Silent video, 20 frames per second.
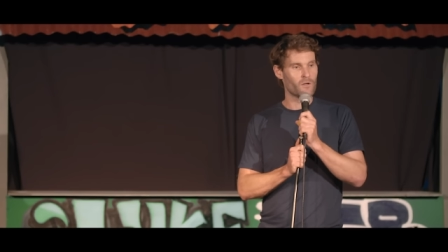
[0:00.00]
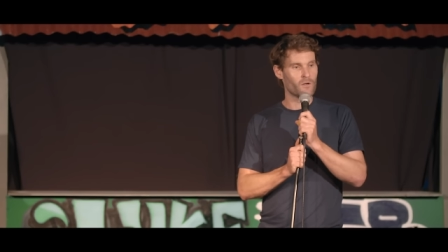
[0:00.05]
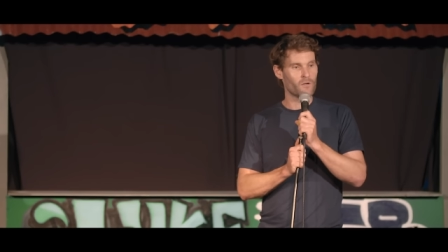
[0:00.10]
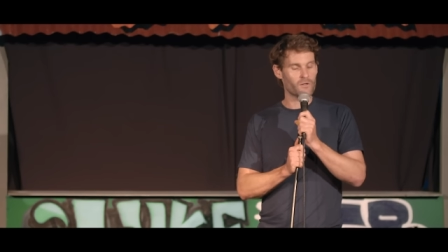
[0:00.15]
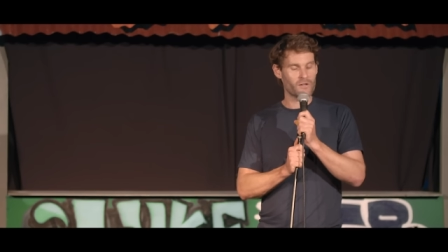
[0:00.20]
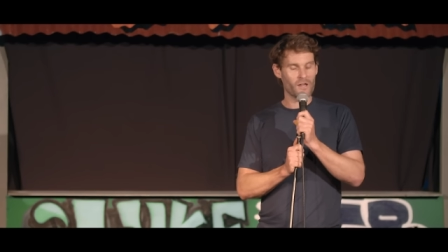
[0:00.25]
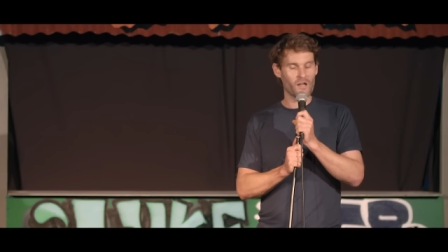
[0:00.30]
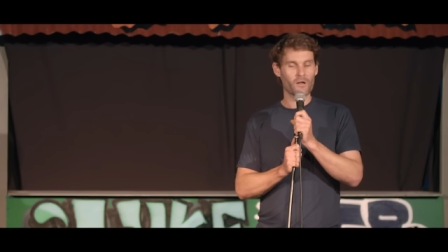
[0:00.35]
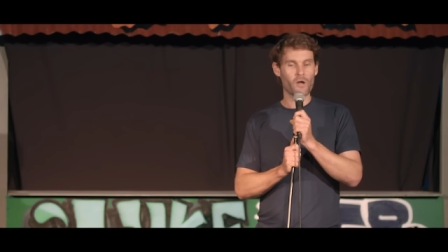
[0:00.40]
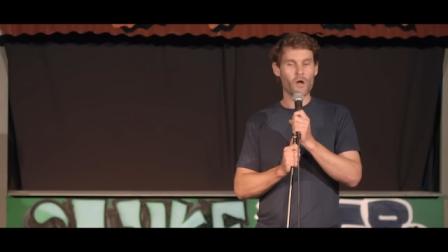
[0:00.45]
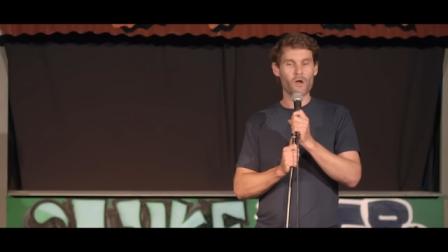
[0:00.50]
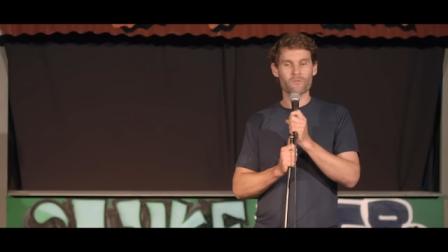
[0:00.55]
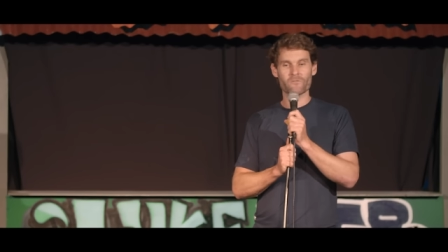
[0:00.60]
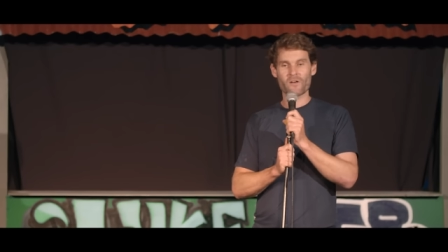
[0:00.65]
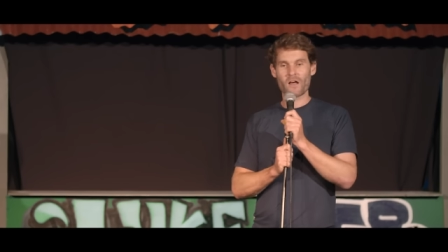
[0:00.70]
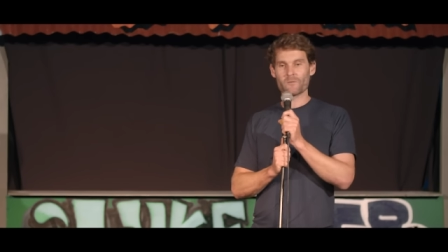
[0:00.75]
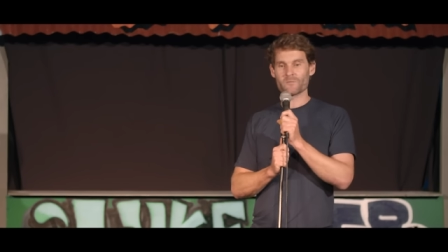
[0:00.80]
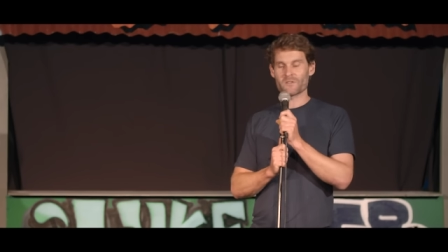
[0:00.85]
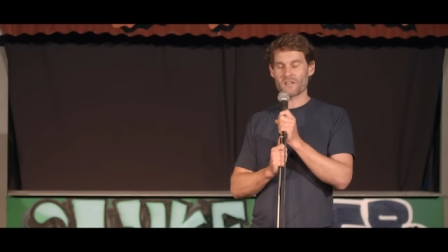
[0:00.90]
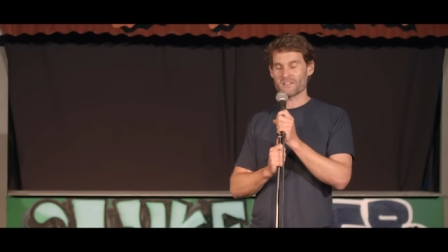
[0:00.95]
Like our coat of
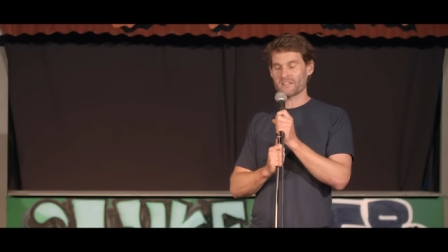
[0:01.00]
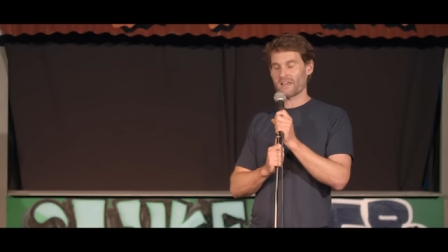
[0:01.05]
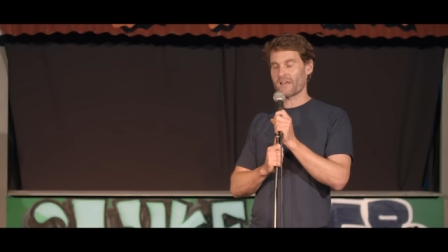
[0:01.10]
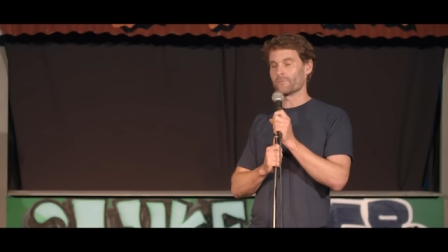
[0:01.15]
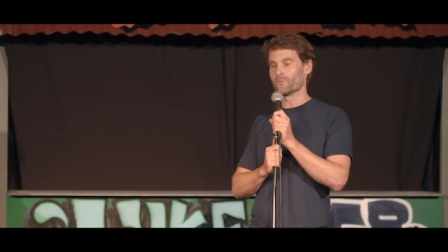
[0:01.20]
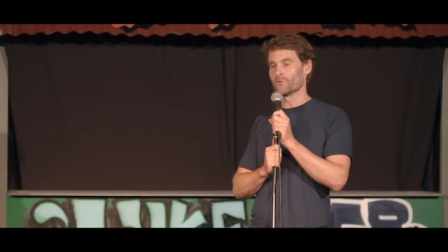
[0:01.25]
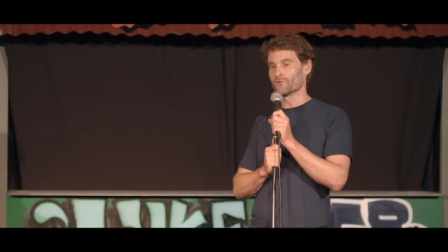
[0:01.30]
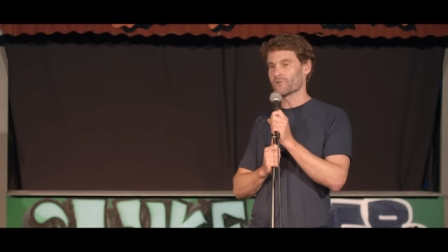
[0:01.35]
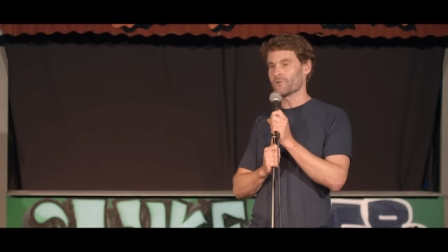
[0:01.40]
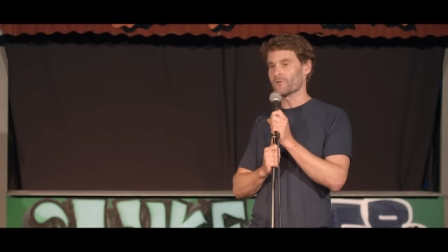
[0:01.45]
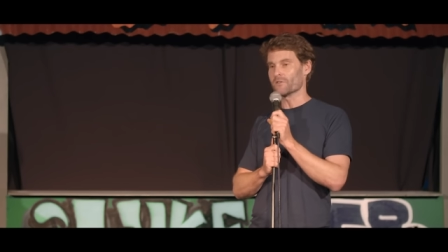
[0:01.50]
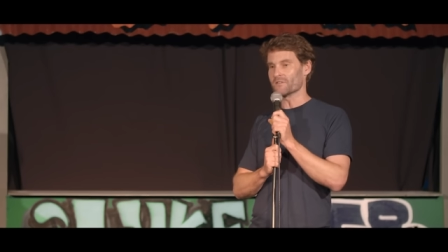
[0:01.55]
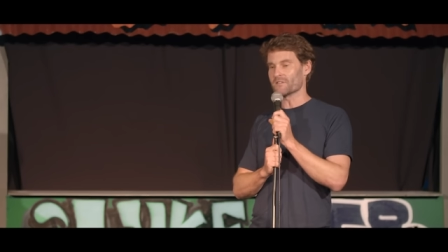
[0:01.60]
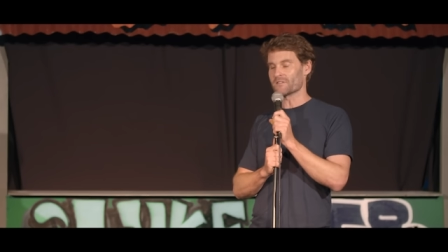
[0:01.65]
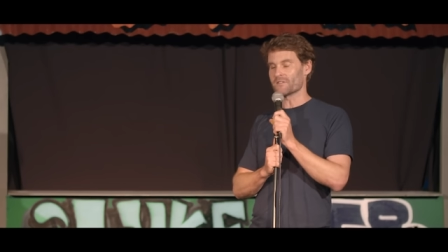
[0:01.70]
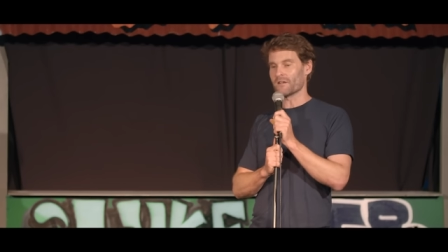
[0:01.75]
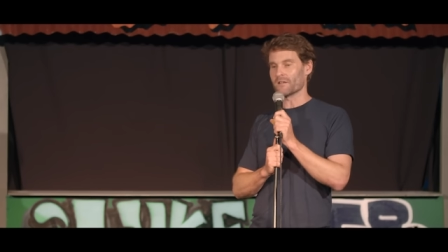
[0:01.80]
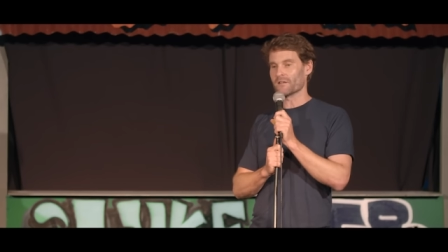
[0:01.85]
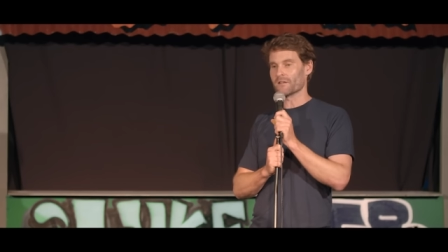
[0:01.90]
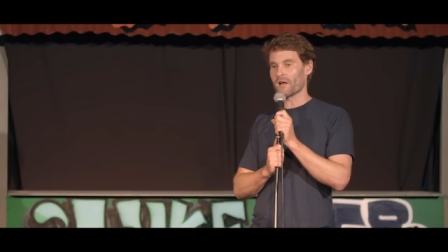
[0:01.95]
arms has animals on it
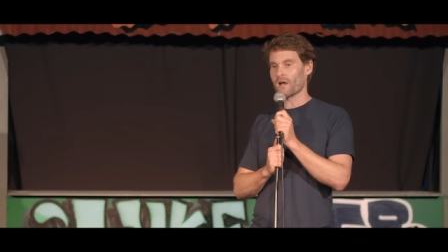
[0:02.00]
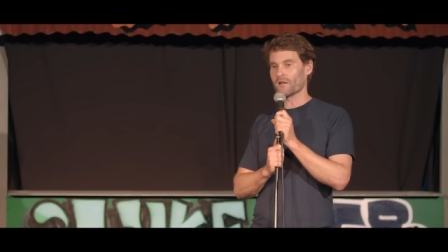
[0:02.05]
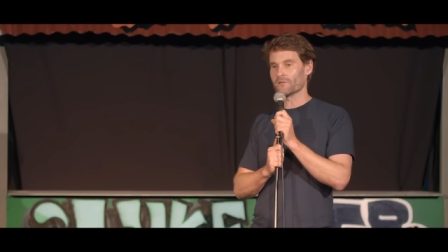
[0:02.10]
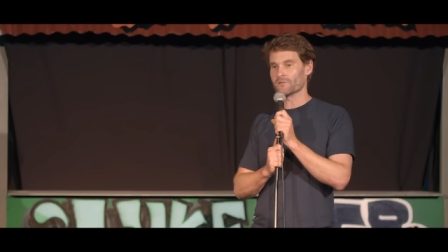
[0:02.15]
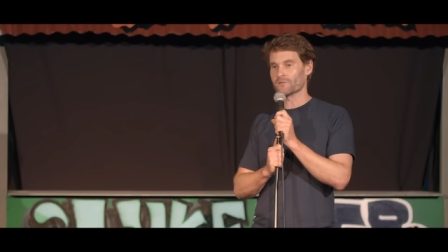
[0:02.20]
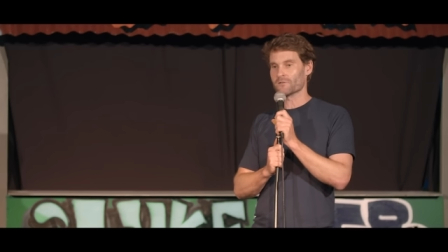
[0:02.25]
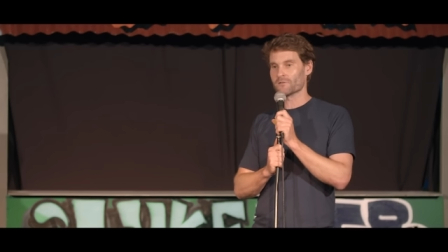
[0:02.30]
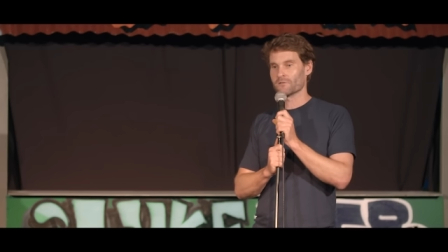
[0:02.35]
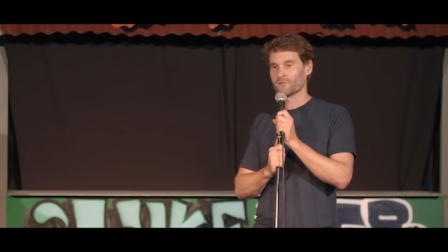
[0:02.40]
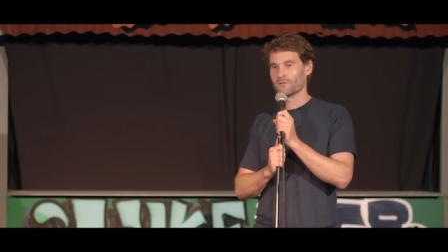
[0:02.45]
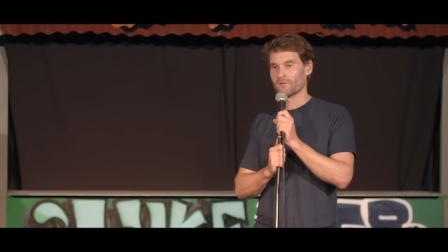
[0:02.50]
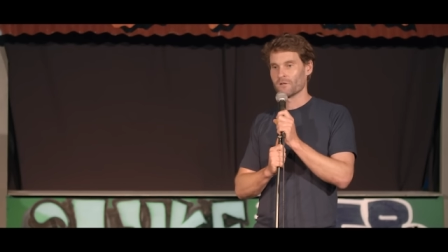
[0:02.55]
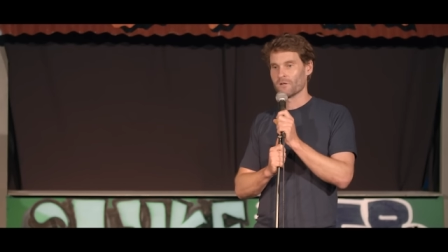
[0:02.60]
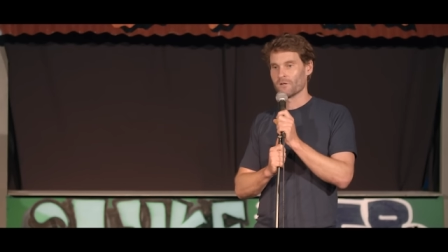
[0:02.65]
instead of guns.